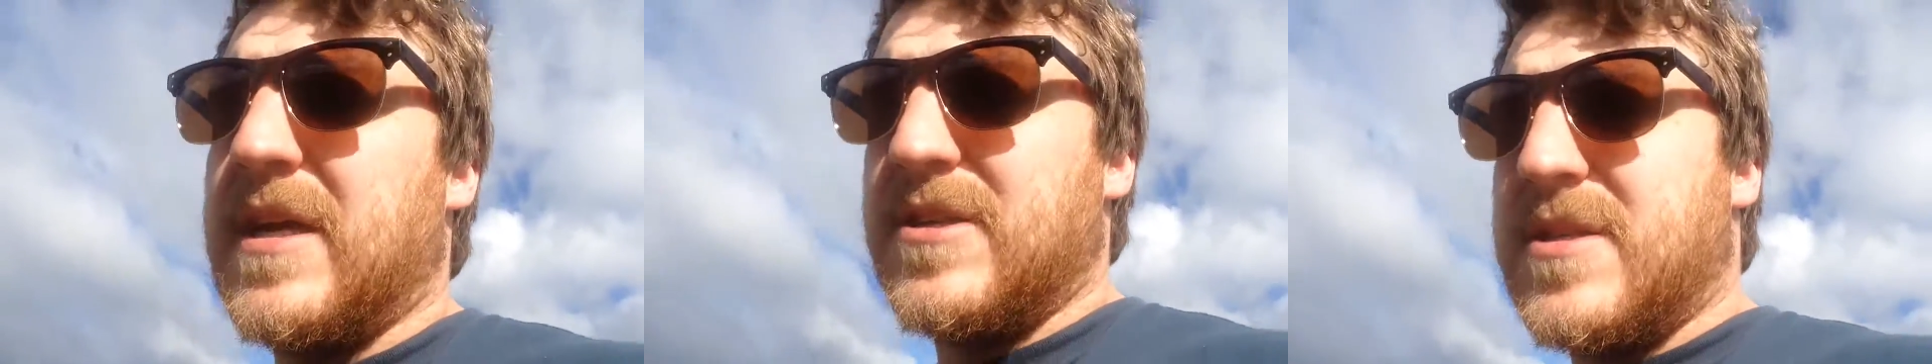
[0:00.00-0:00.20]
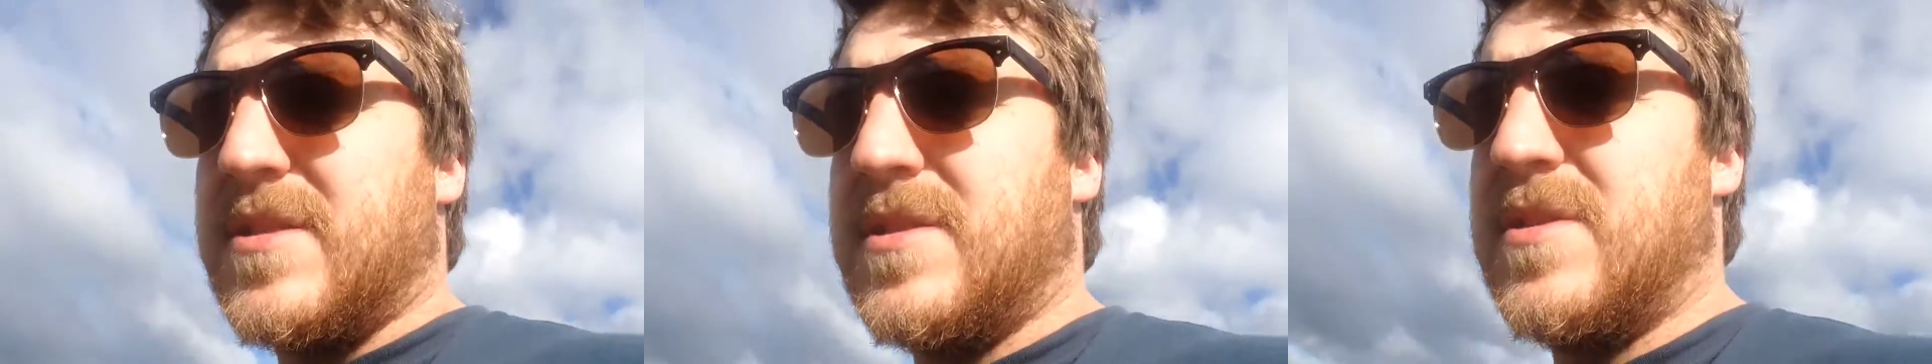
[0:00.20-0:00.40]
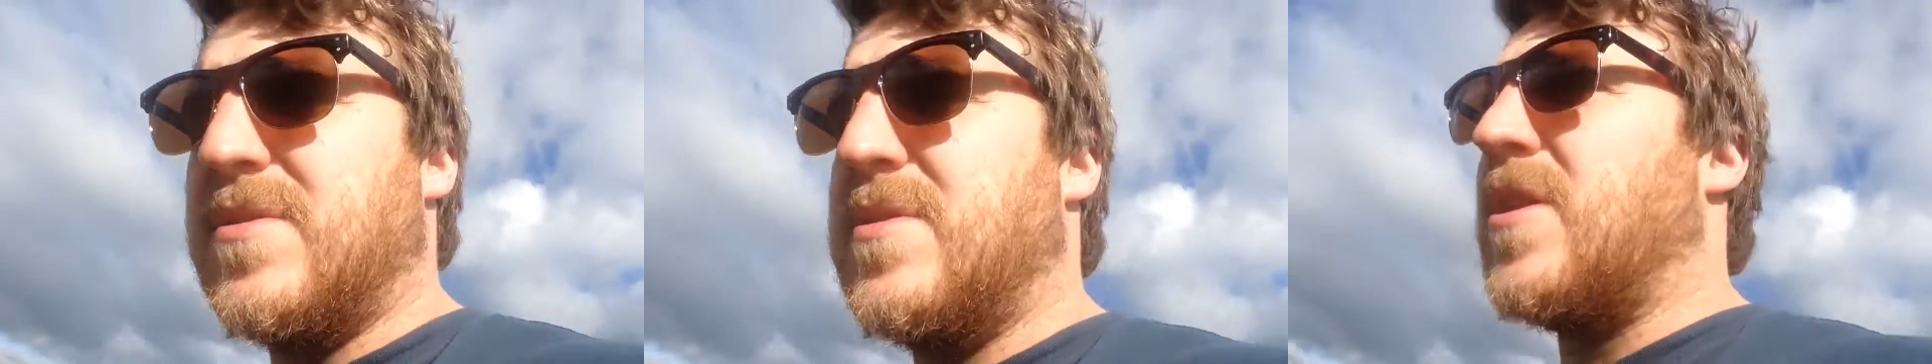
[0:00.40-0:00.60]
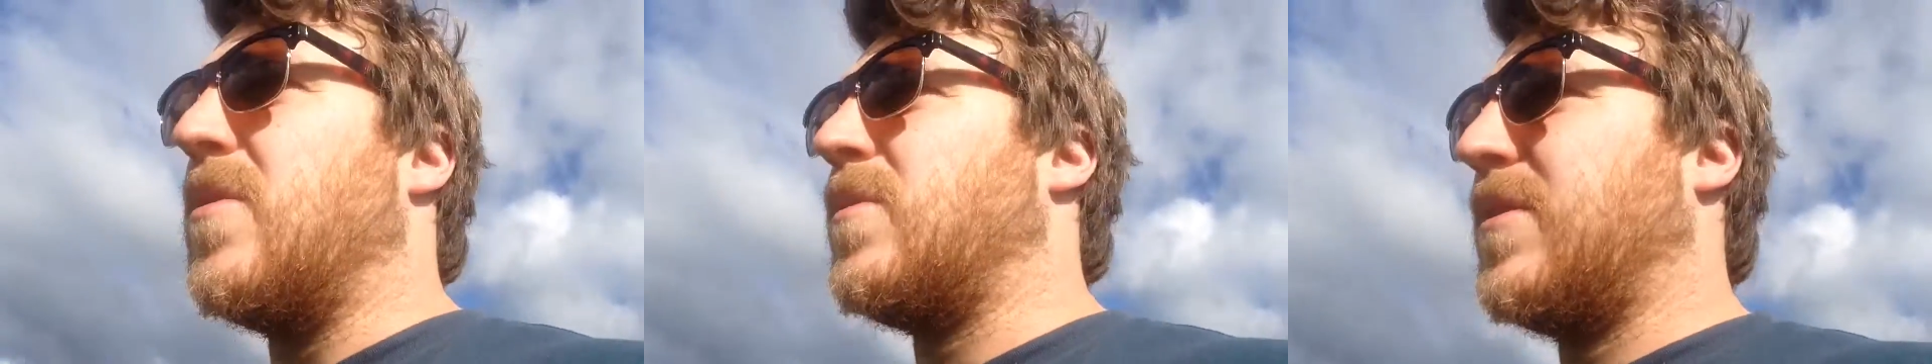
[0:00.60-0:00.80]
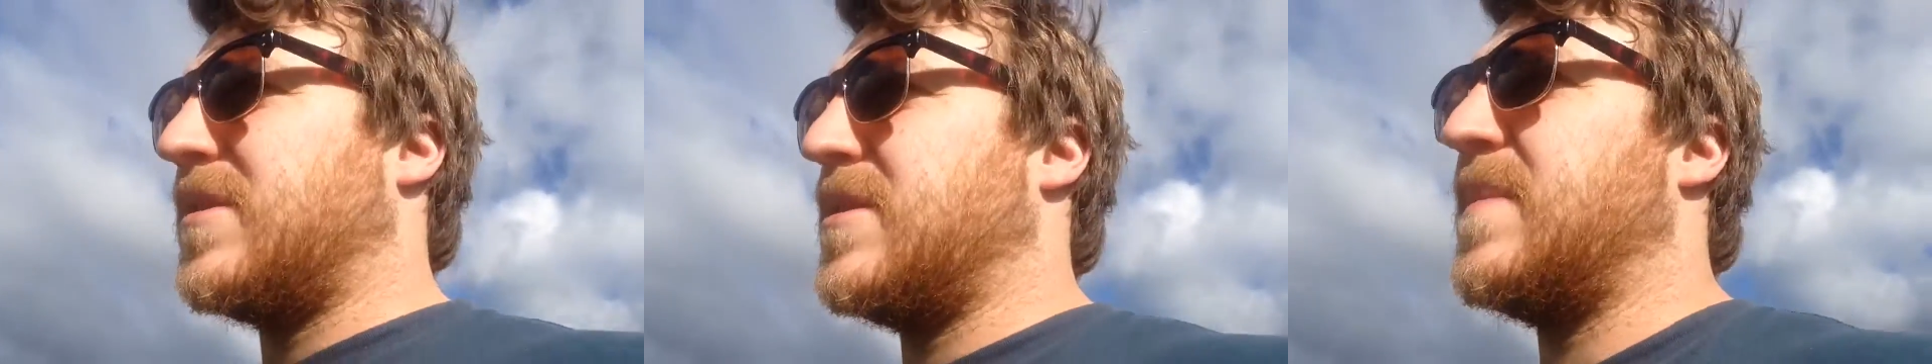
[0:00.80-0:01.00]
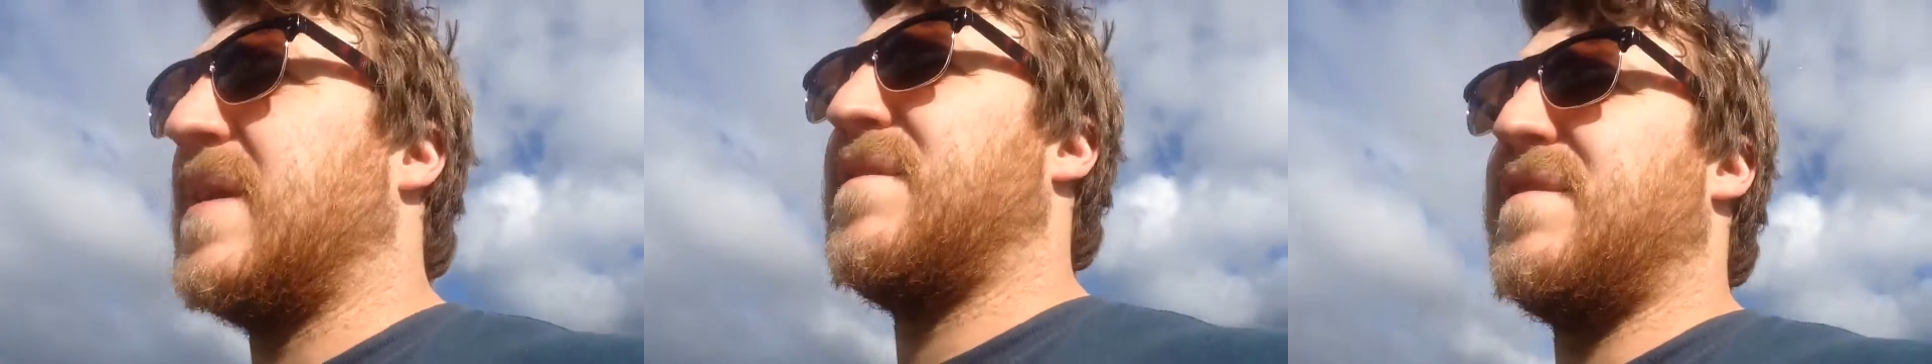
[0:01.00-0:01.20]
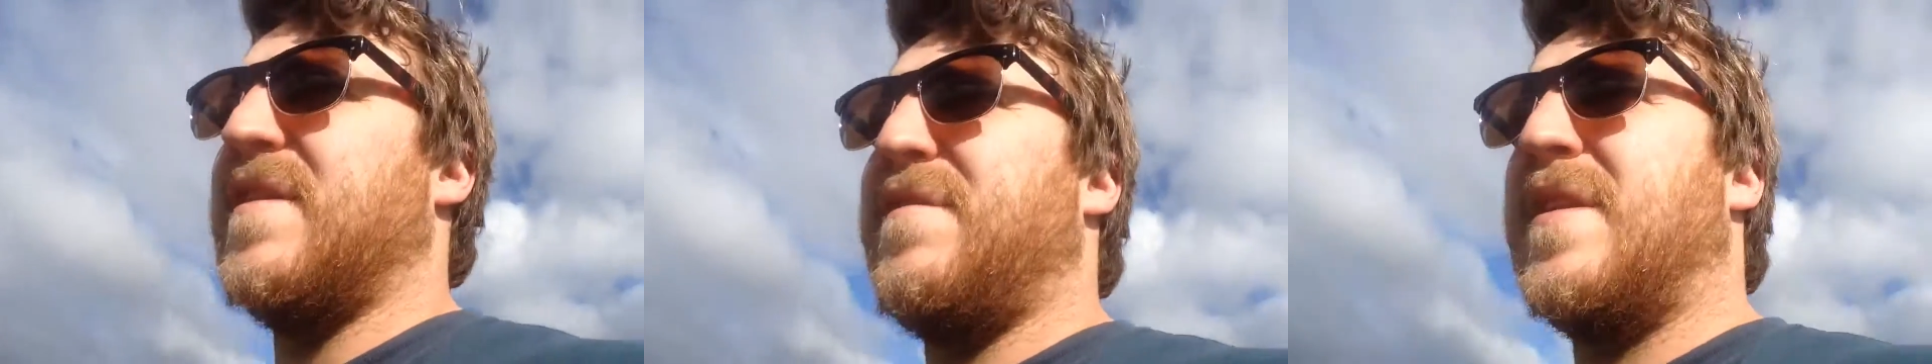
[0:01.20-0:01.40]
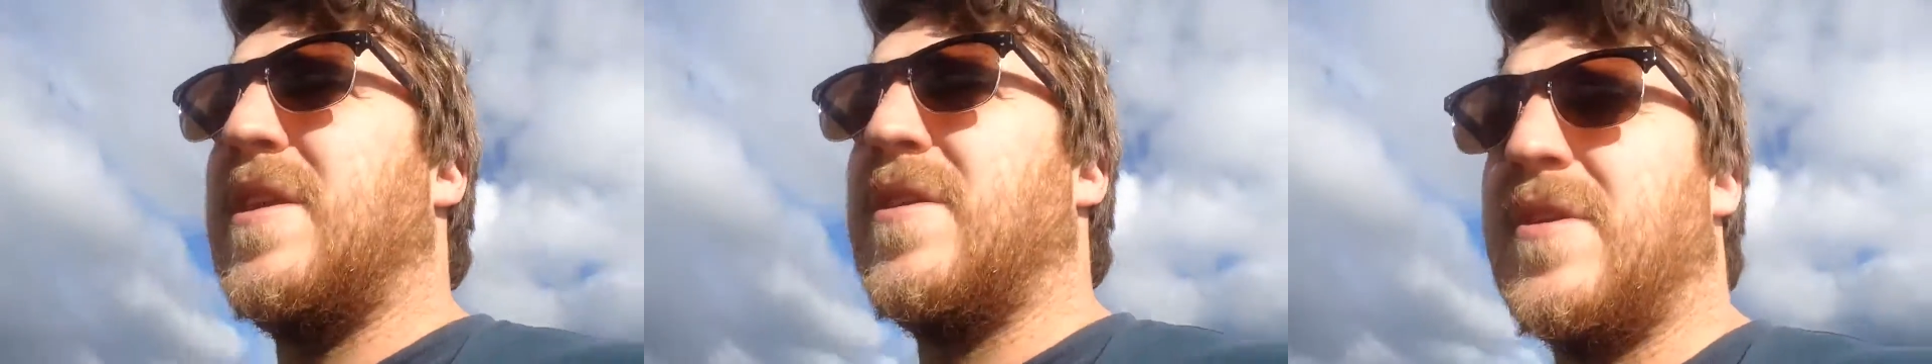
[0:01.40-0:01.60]
I just do not want to spend
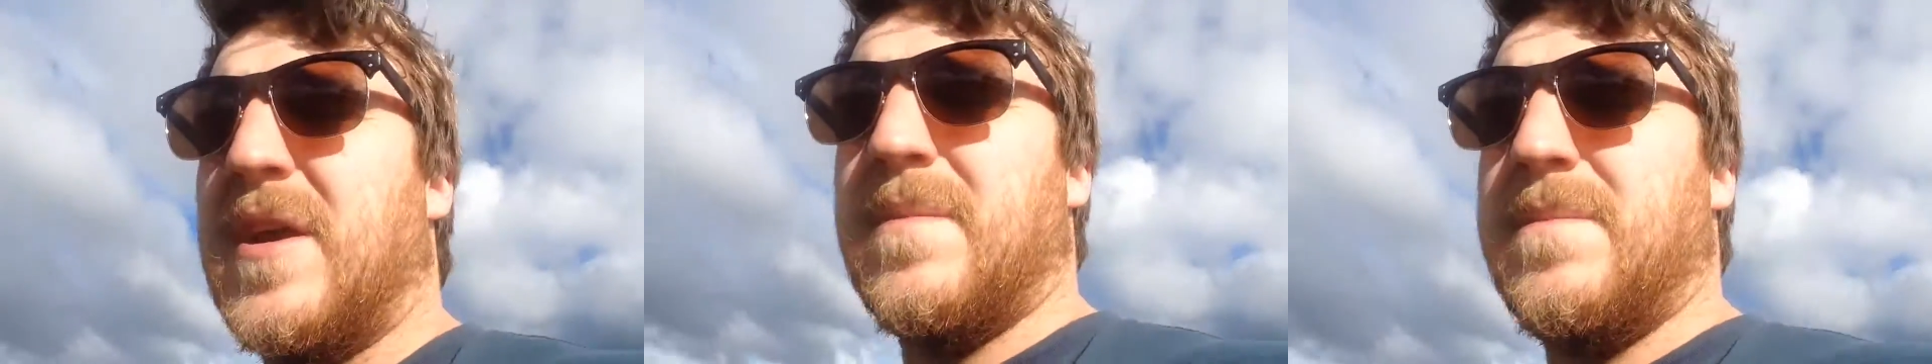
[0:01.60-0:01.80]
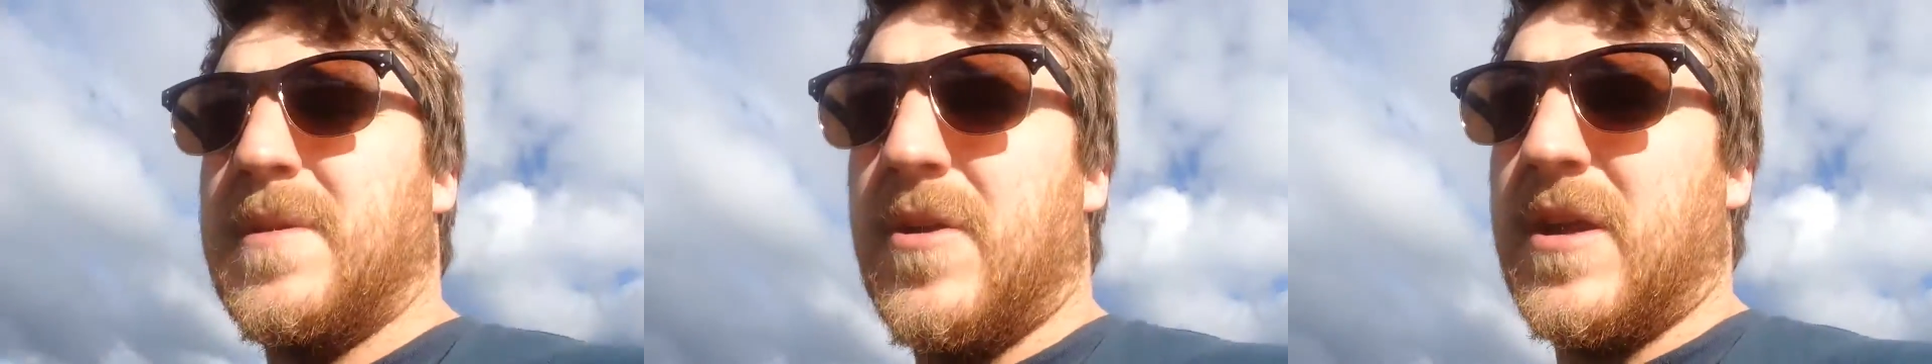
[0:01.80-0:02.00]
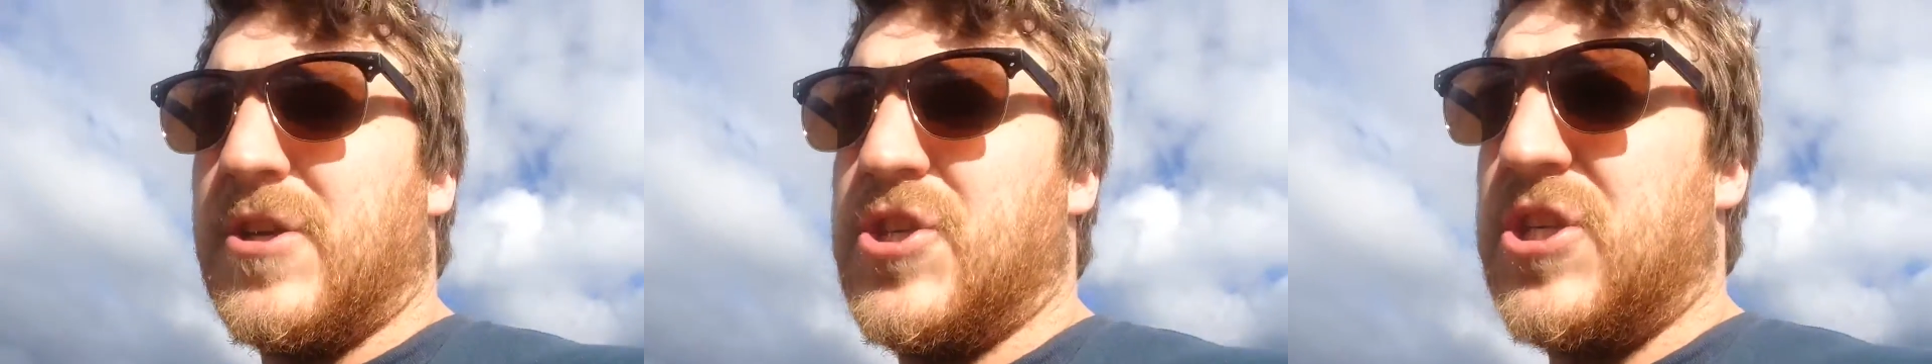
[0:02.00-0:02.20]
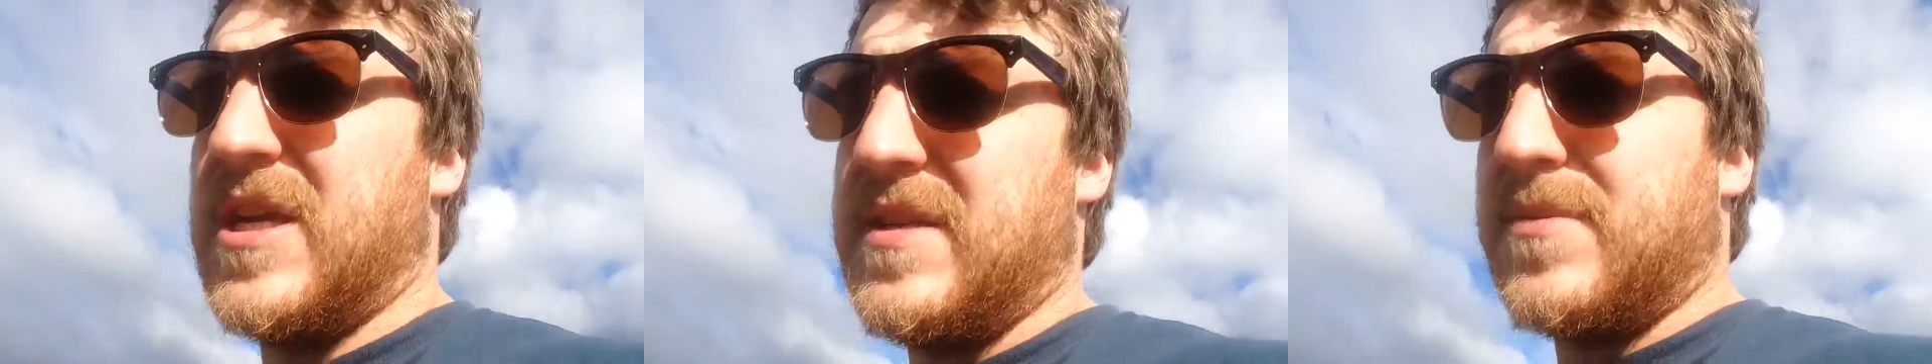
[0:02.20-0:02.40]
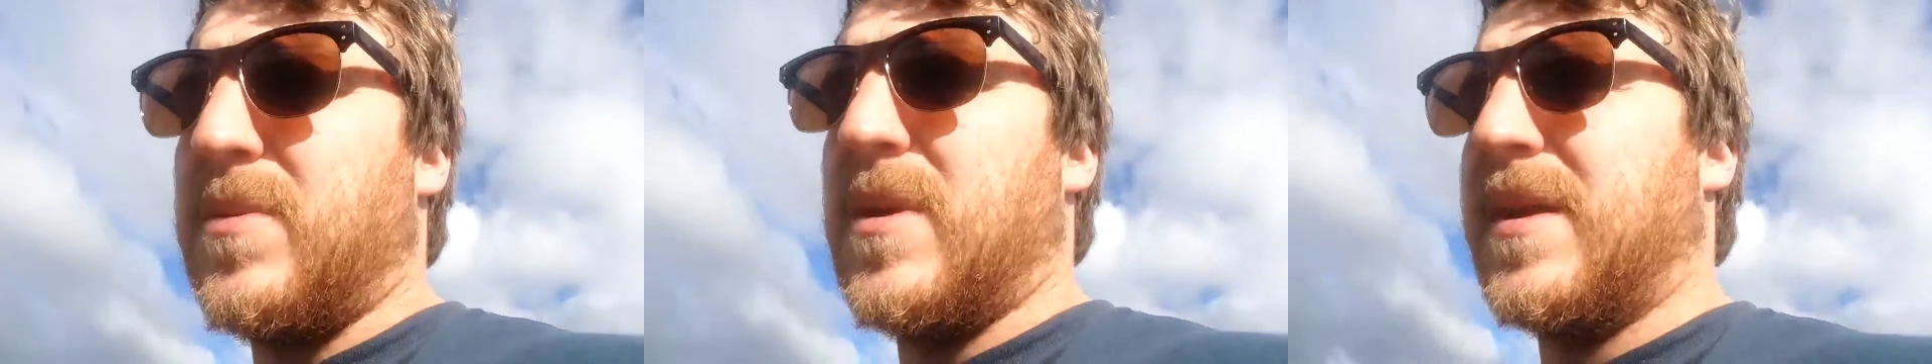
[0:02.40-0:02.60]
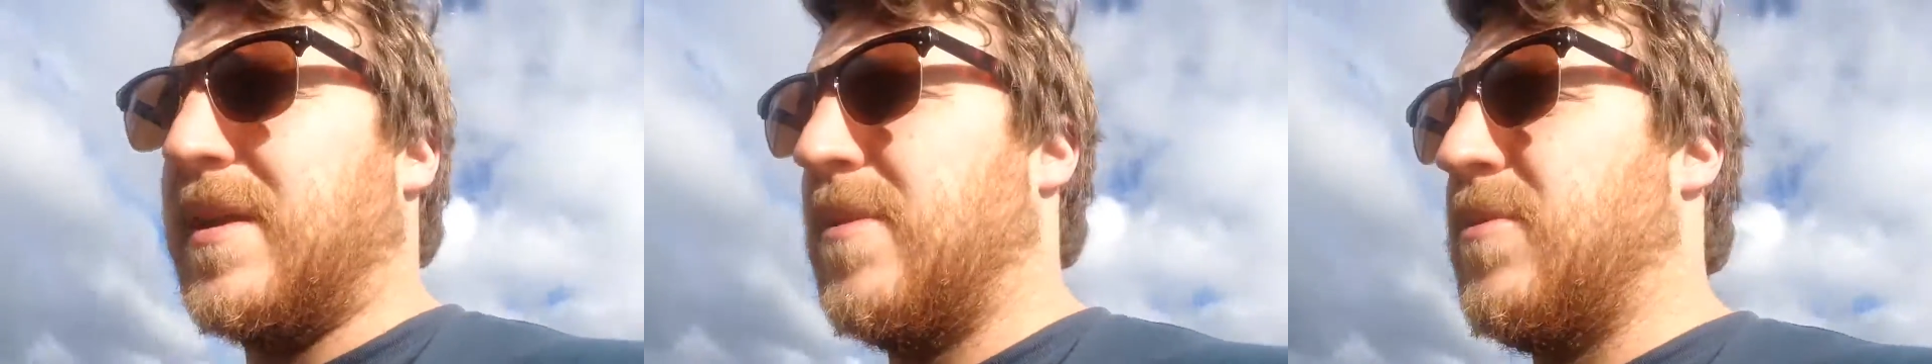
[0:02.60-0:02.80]
50 on a shit one. I